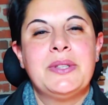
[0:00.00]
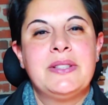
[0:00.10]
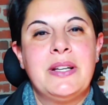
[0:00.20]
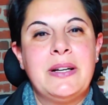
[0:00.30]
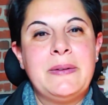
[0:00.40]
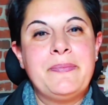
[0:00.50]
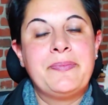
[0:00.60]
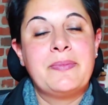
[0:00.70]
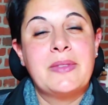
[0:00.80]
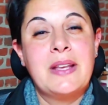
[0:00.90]
the
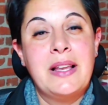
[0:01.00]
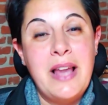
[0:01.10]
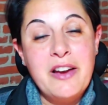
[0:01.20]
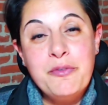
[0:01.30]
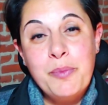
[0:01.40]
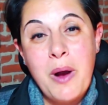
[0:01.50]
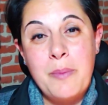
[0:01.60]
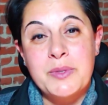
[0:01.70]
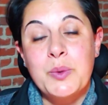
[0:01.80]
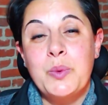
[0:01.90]
live
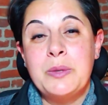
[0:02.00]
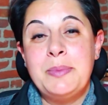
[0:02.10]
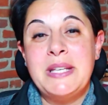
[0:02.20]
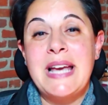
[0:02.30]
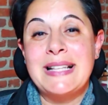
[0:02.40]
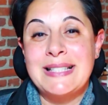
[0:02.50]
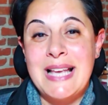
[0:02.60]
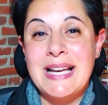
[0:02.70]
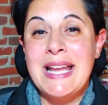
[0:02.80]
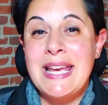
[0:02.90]
prompt will be at
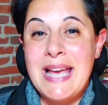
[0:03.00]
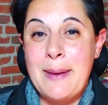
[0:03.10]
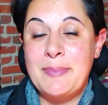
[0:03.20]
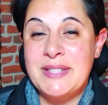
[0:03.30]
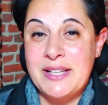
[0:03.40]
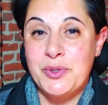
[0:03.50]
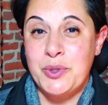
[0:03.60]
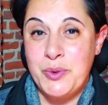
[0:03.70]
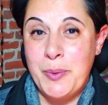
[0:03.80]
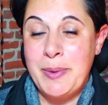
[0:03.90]
10 a.m. Central
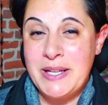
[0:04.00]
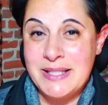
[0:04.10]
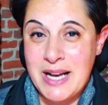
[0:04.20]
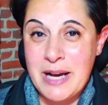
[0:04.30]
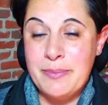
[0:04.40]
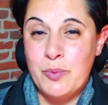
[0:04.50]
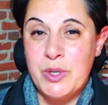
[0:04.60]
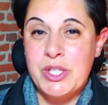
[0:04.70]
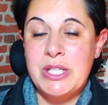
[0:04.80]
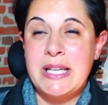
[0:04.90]
European Time,
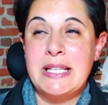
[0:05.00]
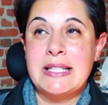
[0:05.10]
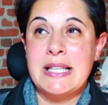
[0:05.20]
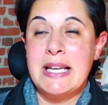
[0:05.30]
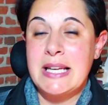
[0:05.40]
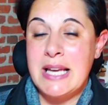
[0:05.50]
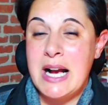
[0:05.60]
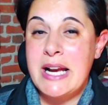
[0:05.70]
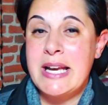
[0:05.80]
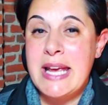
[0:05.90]
which is
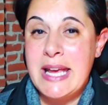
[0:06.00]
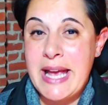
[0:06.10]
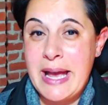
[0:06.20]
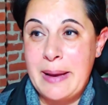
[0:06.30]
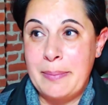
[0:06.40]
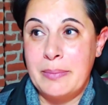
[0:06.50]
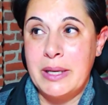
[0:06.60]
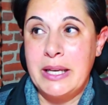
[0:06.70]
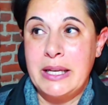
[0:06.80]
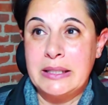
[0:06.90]
9 a.m.
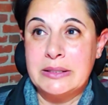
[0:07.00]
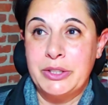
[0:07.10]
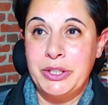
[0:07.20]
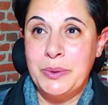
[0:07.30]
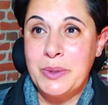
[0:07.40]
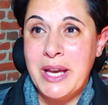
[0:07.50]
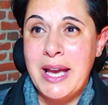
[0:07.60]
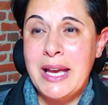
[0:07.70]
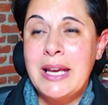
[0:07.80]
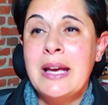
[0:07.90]
in the
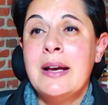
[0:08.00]
UK.